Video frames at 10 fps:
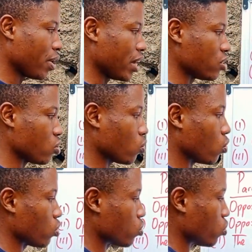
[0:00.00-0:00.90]
here is
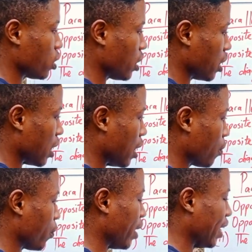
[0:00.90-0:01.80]
equal to the
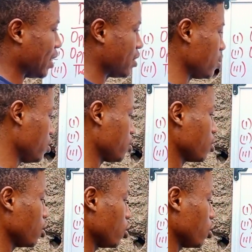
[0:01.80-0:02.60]
angle here. That is,